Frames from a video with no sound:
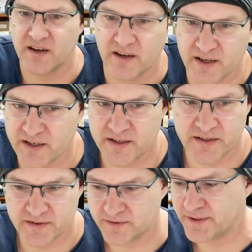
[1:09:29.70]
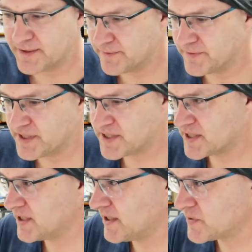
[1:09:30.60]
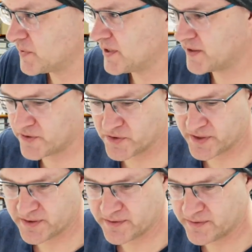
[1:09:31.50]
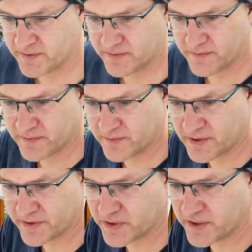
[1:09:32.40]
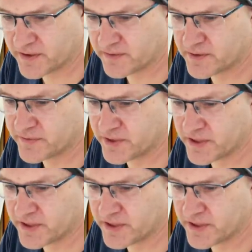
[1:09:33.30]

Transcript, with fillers: I love this TS100. Where have we got? What have we